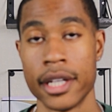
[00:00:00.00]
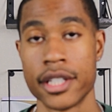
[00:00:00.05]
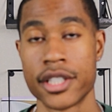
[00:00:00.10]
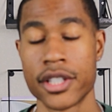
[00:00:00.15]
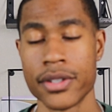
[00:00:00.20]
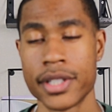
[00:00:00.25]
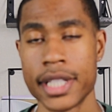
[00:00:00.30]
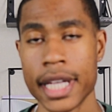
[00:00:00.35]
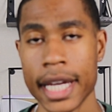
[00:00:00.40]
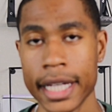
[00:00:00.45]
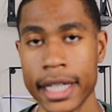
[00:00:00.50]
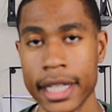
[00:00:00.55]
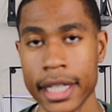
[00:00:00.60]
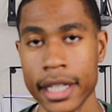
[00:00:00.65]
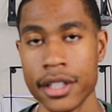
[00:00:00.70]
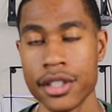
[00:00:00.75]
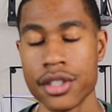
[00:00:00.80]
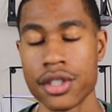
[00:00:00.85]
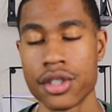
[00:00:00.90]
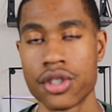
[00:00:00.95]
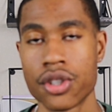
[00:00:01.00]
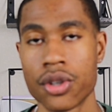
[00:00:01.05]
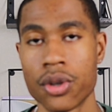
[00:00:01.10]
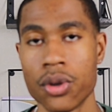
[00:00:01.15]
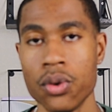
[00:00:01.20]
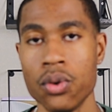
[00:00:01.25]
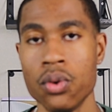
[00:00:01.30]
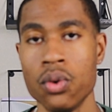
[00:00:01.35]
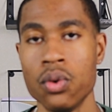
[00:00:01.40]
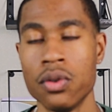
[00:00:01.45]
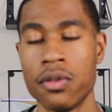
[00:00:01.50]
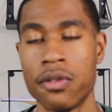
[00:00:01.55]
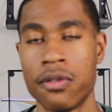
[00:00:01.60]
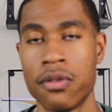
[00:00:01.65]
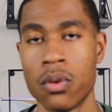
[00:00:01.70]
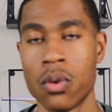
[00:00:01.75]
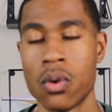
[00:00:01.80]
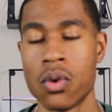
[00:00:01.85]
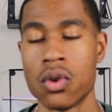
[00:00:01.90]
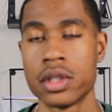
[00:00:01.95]
So taking two
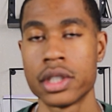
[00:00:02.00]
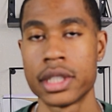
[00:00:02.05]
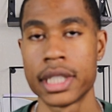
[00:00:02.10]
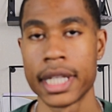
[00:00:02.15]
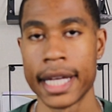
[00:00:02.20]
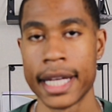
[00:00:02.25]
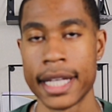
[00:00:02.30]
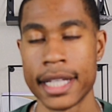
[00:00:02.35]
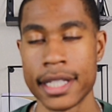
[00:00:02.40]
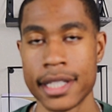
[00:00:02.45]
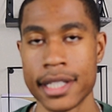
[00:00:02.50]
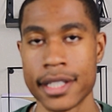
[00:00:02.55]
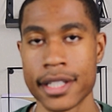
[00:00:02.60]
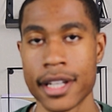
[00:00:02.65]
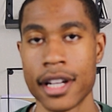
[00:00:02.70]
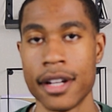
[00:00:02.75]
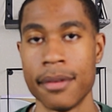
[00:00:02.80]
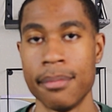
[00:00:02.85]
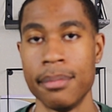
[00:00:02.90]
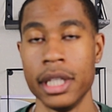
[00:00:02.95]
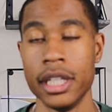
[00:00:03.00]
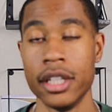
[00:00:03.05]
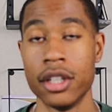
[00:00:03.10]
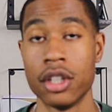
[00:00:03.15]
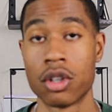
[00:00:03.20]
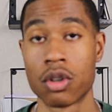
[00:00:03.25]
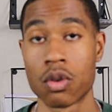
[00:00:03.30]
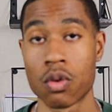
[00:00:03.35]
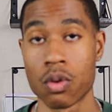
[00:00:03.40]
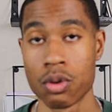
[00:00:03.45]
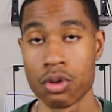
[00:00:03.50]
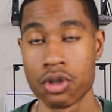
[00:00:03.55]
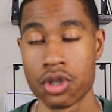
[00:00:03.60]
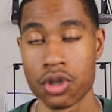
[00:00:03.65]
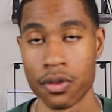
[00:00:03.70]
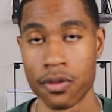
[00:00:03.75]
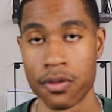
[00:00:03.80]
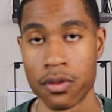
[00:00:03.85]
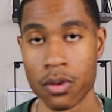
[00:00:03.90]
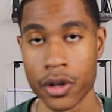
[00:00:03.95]
full tests is gonna be
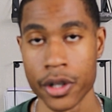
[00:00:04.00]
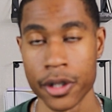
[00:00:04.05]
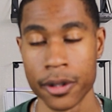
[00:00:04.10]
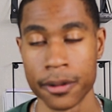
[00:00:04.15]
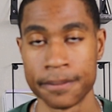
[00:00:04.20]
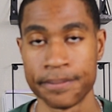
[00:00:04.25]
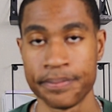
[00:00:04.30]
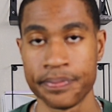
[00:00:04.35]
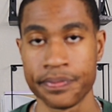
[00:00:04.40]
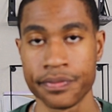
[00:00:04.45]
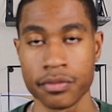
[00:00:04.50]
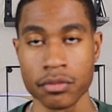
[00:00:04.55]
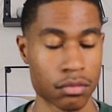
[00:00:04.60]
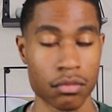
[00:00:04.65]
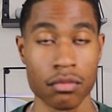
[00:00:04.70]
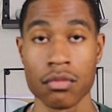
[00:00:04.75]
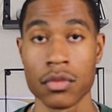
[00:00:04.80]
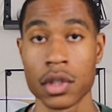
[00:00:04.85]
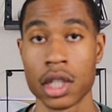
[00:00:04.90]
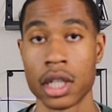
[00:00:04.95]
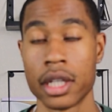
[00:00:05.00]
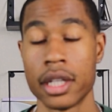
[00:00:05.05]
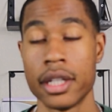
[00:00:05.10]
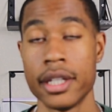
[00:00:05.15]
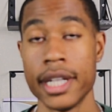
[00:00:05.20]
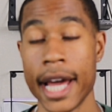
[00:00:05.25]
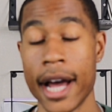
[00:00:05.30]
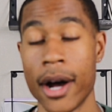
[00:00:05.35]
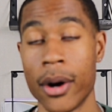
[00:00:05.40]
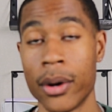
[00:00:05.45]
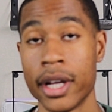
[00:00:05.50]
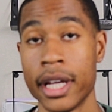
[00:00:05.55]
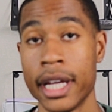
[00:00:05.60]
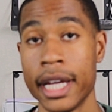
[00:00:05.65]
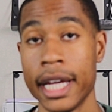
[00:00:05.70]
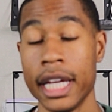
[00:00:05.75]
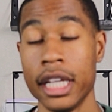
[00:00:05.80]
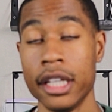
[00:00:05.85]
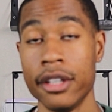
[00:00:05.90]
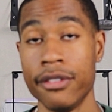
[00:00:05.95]
crucial for you. Now,
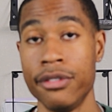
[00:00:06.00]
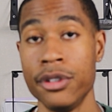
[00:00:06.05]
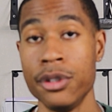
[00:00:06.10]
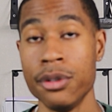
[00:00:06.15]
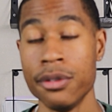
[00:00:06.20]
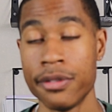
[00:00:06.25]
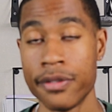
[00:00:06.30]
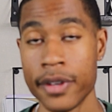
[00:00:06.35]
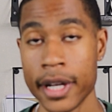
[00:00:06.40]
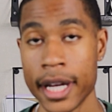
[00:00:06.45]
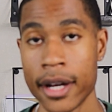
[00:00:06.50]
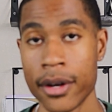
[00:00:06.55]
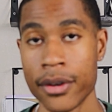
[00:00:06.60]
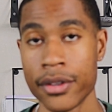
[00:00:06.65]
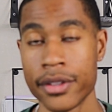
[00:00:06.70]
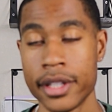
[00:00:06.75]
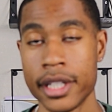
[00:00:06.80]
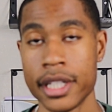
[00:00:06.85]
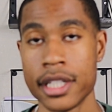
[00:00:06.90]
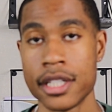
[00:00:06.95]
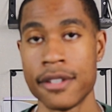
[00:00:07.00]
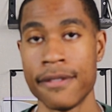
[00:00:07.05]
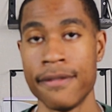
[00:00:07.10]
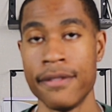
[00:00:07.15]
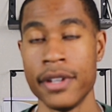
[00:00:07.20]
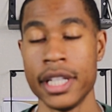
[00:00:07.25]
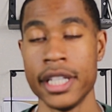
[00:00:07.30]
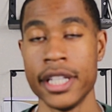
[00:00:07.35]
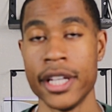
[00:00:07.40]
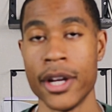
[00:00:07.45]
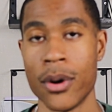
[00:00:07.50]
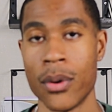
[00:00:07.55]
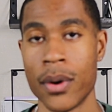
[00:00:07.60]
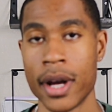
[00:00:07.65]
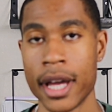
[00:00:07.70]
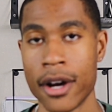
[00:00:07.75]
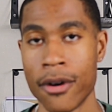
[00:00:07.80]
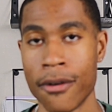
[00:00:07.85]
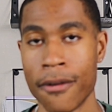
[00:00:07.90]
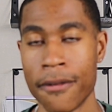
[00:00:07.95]
if you found this video
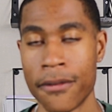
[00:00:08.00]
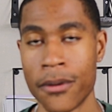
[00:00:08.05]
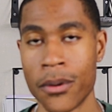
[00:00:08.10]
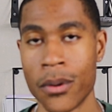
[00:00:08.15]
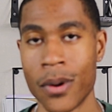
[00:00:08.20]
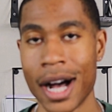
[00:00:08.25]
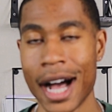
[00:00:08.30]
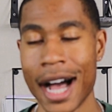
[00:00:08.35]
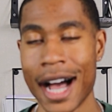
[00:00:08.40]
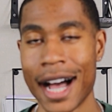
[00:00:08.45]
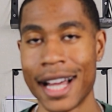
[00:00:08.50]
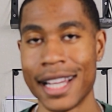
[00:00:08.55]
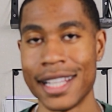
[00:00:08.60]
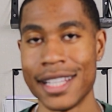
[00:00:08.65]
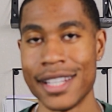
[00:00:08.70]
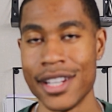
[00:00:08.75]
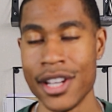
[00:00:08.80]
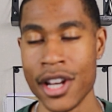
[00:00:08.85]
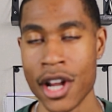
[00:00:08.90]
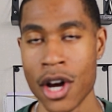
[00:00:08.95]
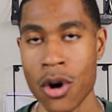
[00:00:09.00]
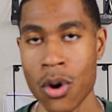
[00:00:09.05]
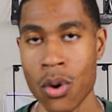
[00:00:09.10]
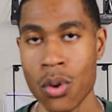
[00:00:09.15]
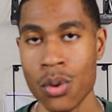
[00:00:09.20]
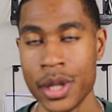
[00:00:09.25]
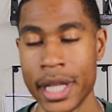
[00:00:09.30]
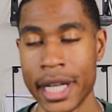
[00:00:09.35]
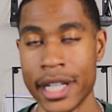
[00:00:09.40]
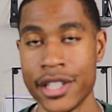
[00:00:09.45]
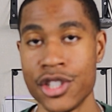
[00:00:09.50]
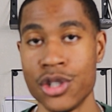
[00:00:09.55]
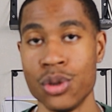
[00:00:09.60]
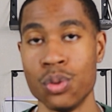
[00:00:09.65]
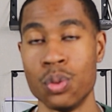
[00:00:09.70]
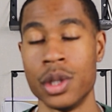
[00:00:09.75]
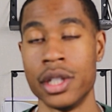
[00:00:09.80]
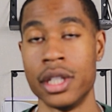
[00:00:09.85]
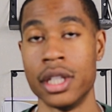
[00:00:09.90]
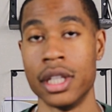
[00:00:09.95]
helpful, I know that you
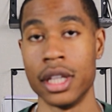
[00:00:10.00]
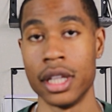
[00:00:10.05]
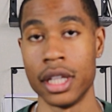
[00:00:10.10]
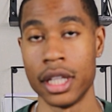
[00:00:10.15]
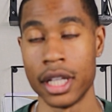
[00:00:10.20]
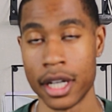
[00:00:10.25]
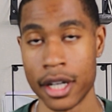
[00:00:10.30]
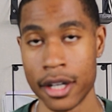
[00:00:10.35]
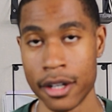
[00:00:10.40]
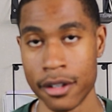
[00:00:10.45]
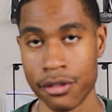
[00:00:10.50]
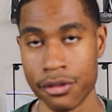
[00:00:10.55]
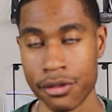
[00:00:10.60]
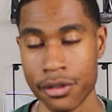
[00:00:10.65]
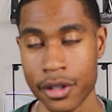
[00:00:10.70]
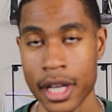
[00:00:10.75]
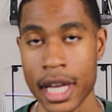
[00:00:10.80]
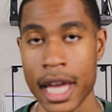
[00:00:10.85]
would love